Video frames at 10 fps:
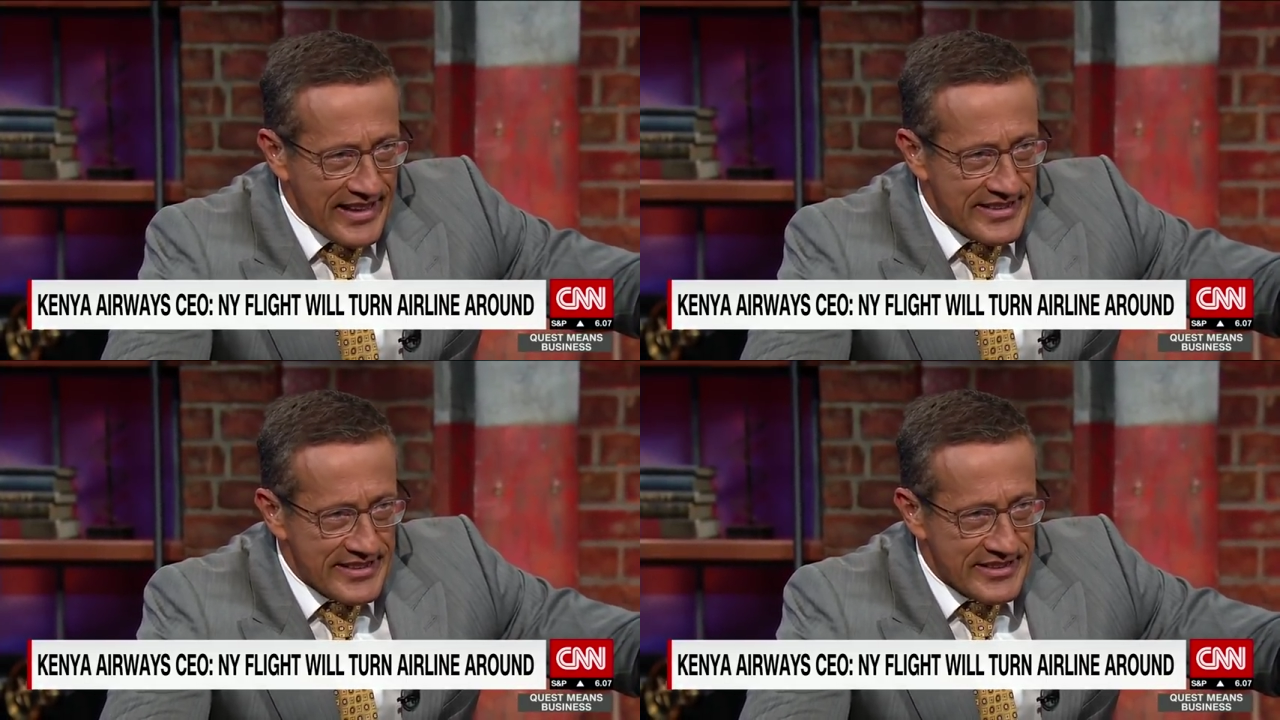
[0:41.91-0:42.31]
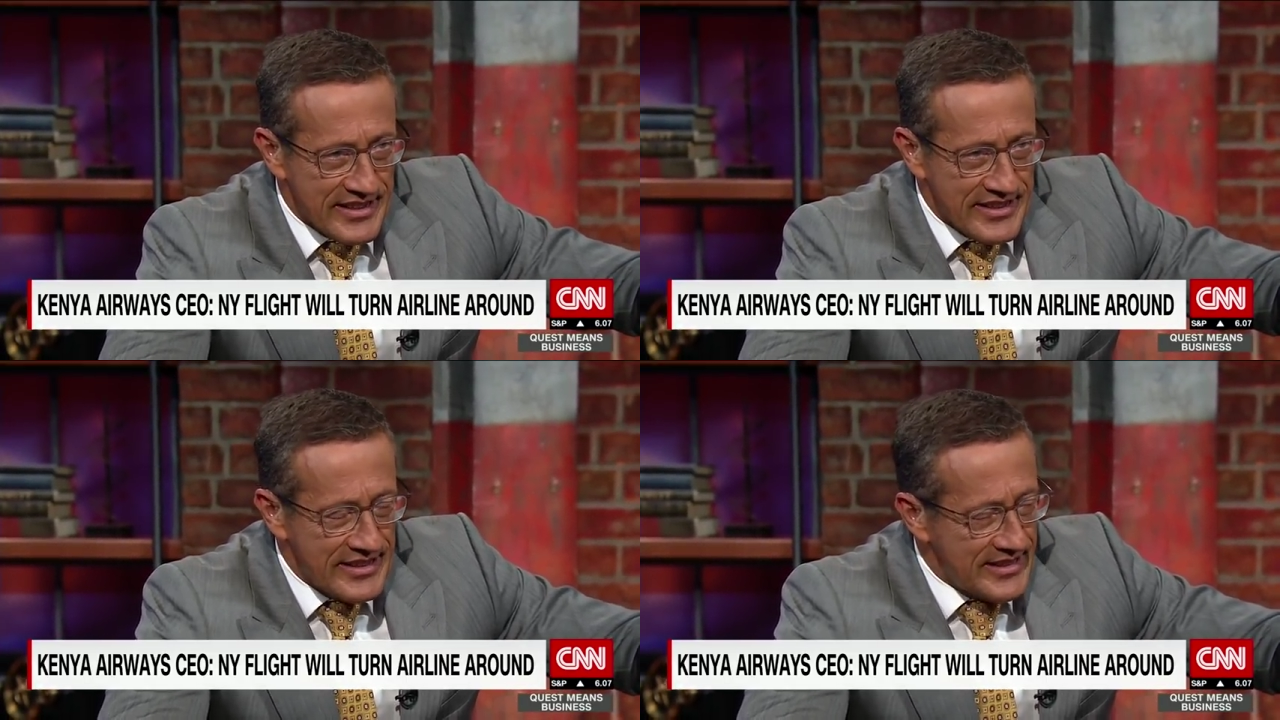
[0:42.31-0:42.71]
It is
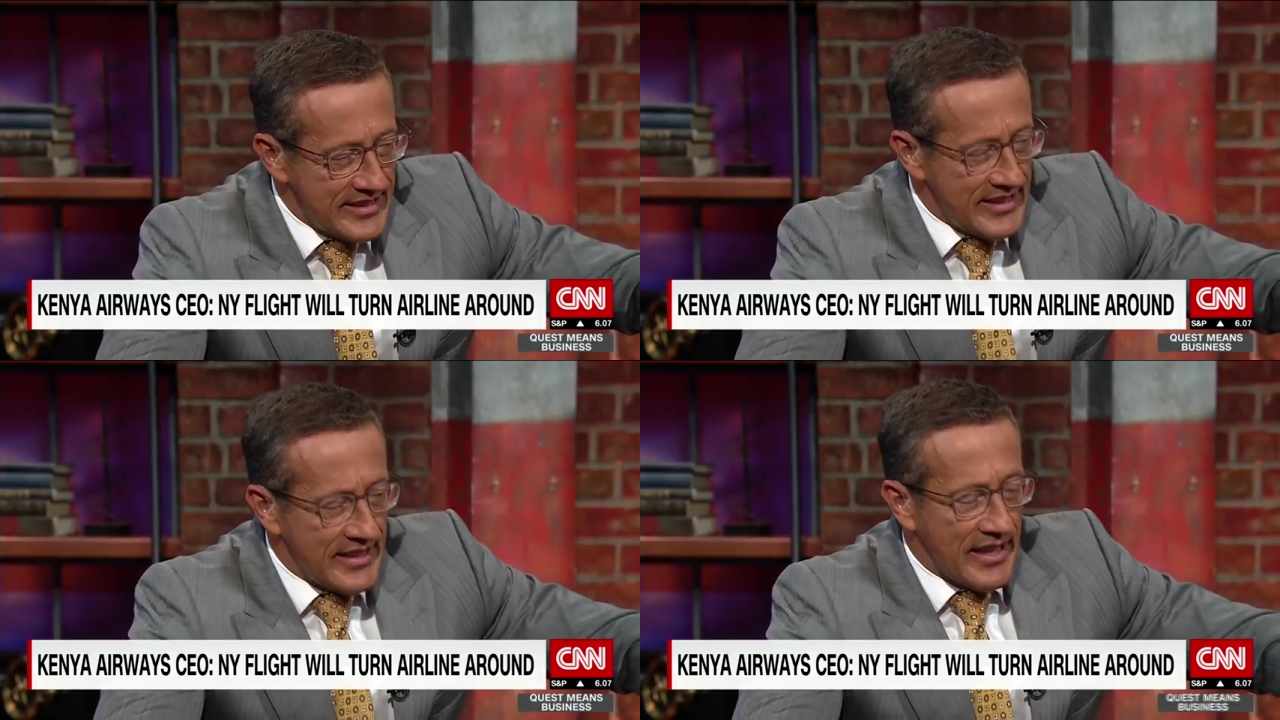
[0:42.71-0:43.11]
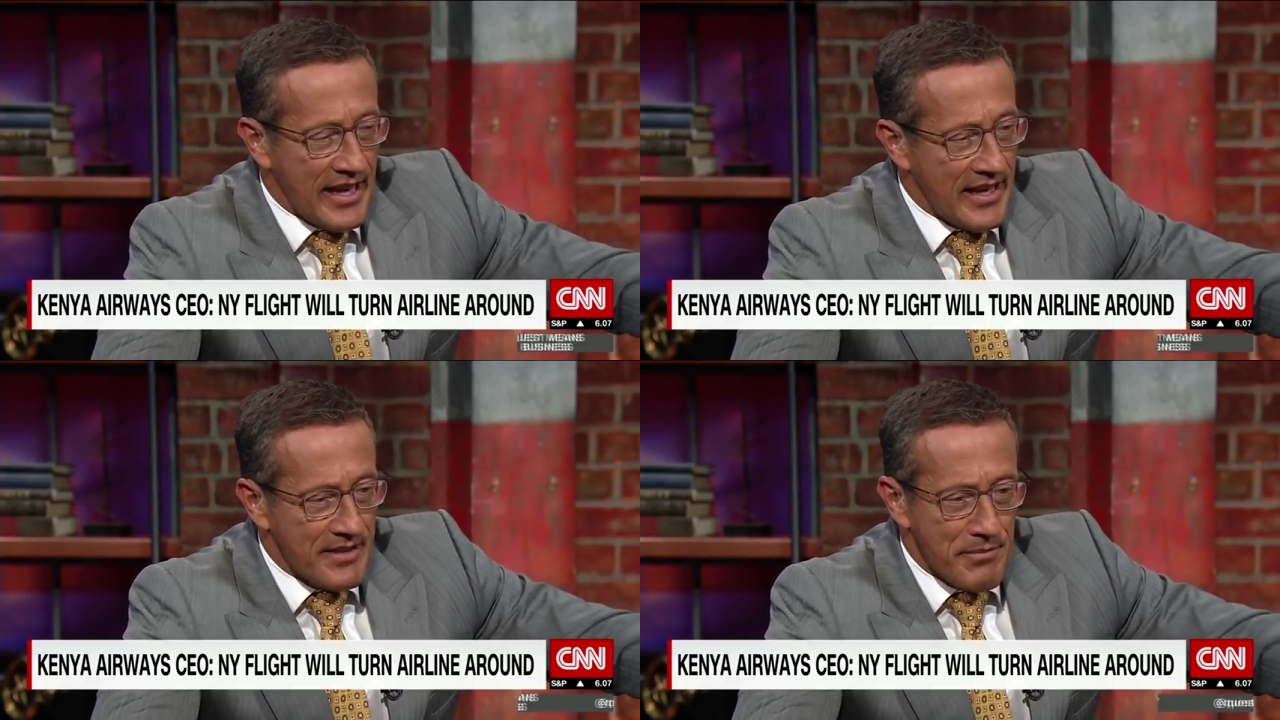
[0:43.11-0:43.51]
mm-hmm.
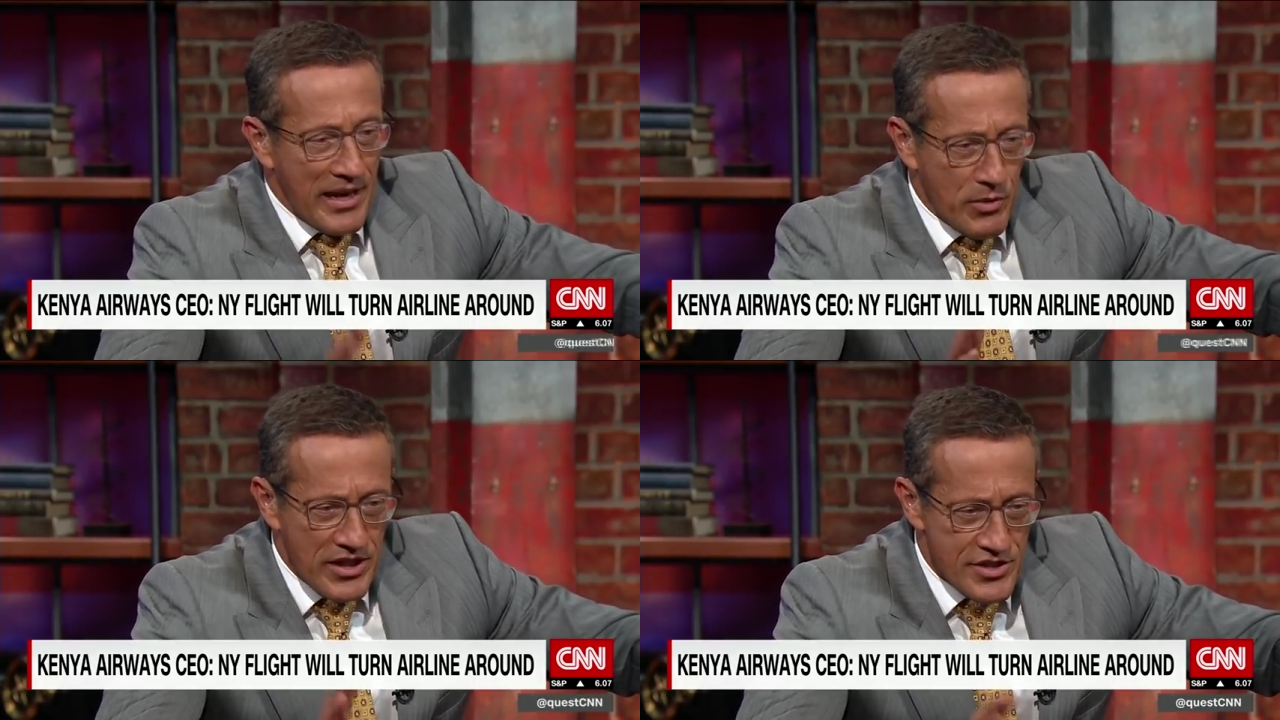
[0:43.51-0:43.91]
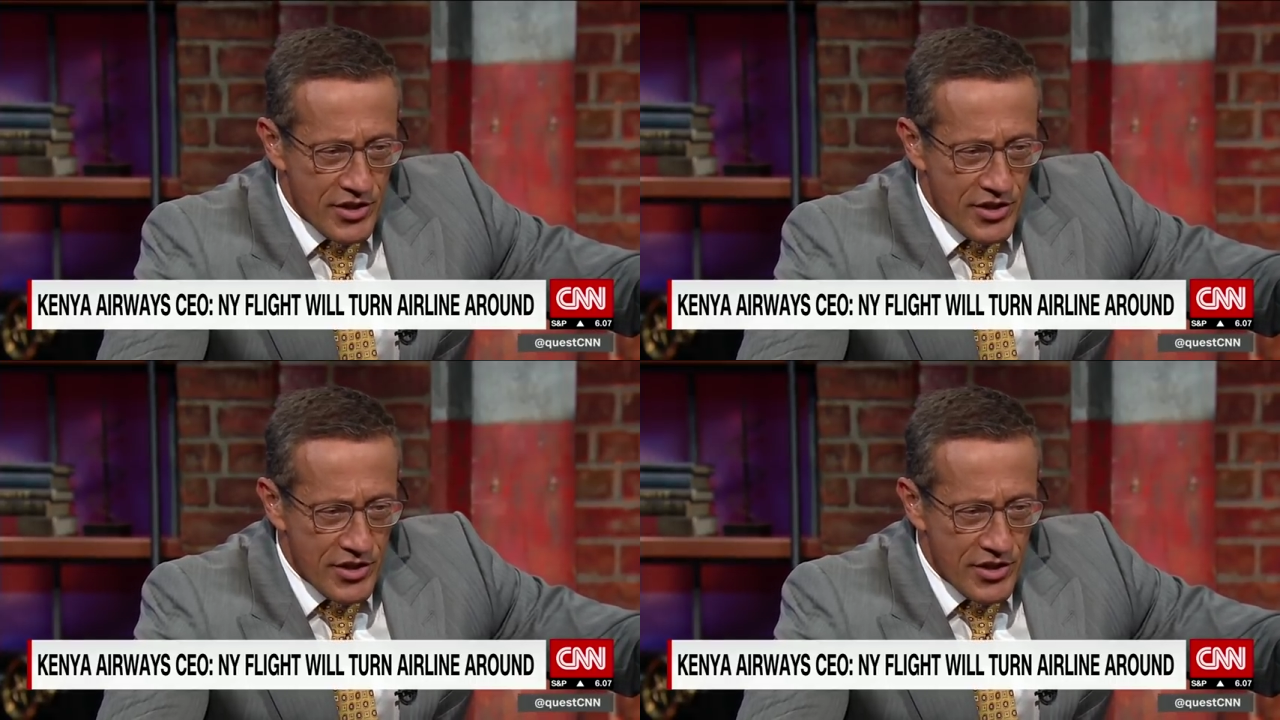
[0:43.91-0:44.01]
a, it, I, my word's